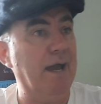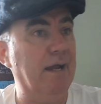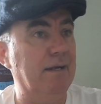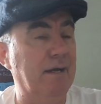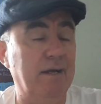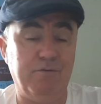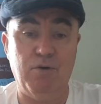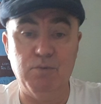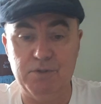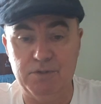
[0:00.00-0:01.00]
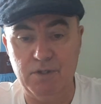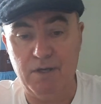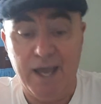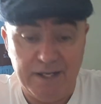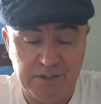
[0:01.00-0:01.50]
and of course
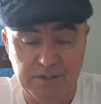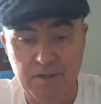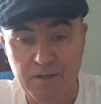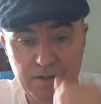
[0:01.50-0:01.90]
Ellis.